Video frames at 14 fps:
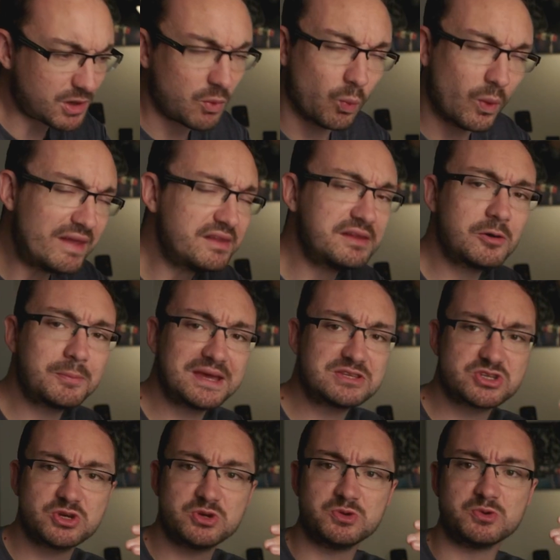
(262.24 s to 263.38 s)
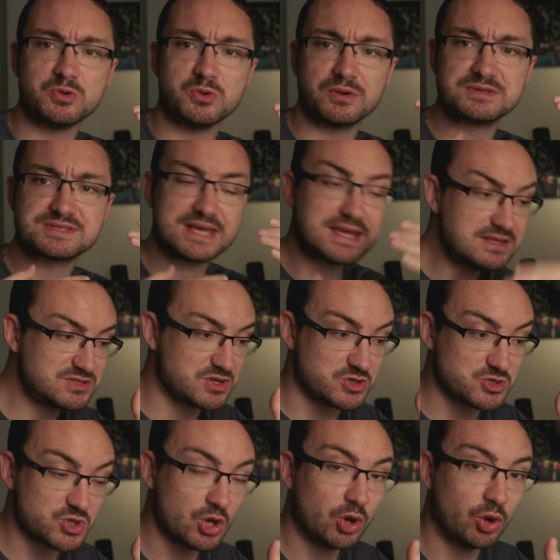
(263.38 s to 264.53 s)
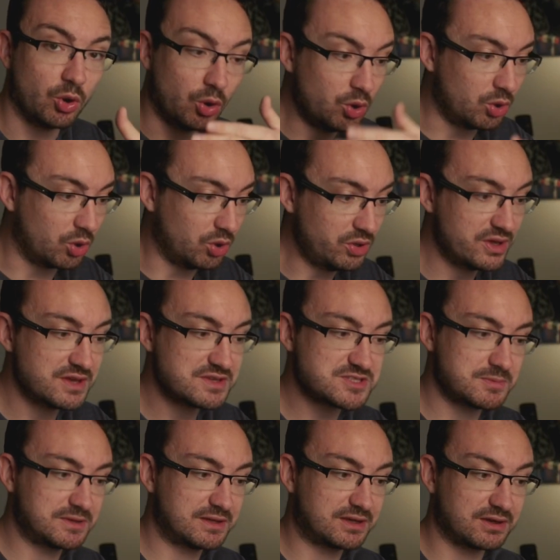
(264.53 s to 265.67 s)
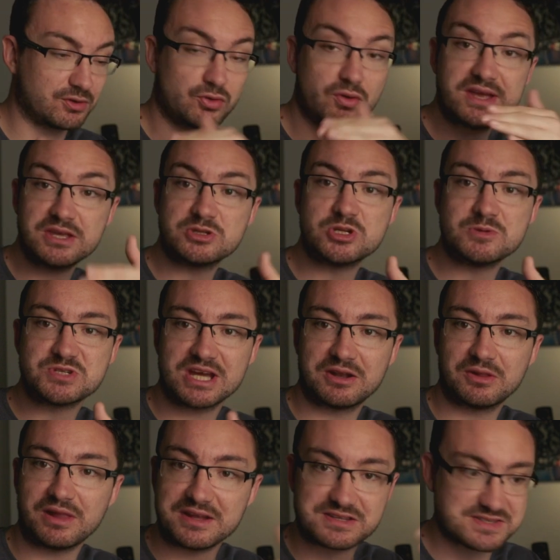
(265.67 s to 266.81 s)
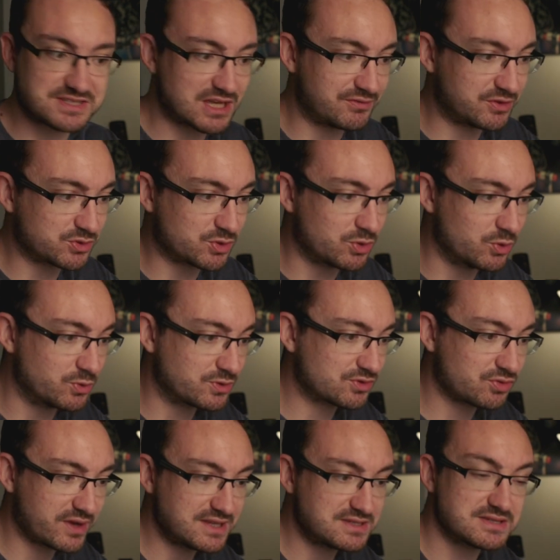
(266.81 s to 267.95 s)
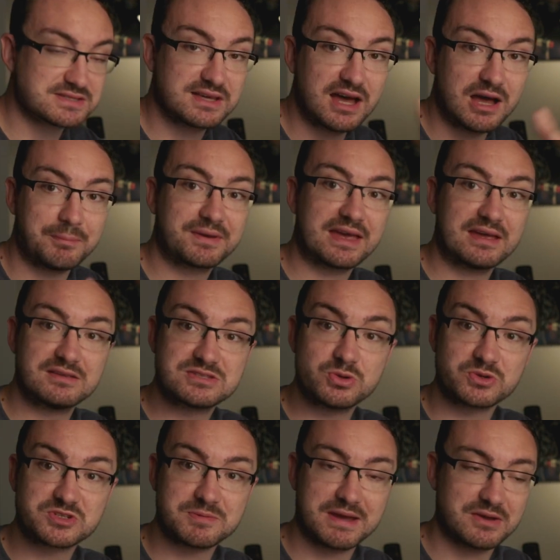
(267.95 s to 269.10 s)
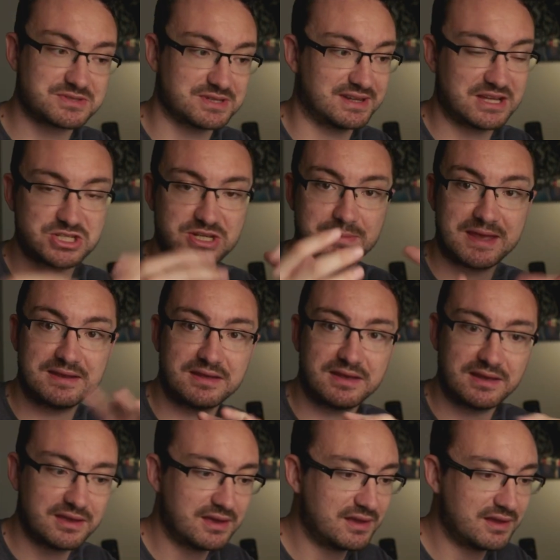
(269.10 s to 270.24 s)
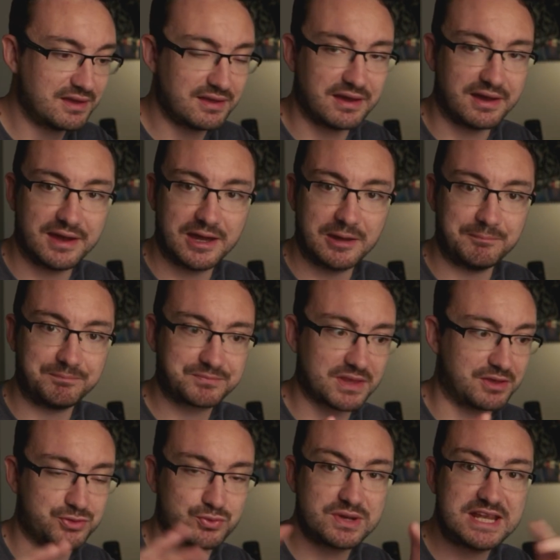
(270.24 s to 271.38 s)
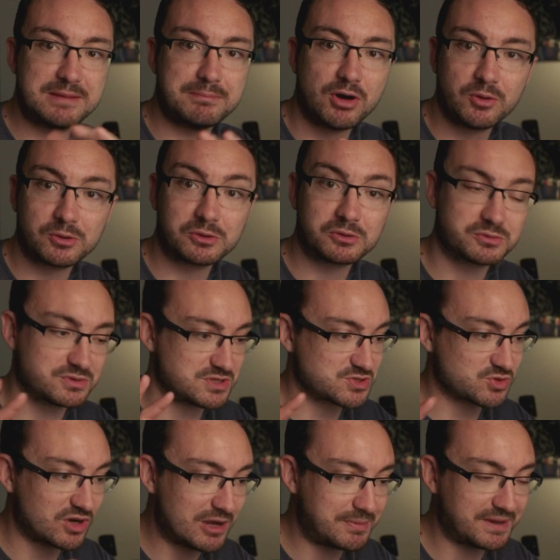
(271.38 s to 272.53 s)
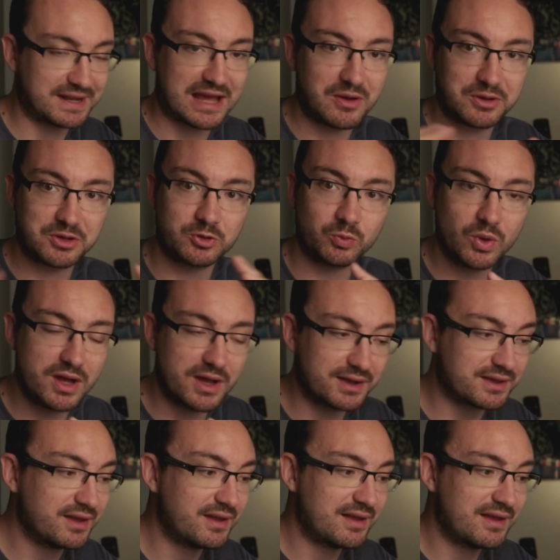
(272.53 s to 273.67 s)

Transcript: Whether there'll be two sensors or something a great YouTube channel I discovered called Creator's Cup talked about and actually made a 3D model describing how it could work,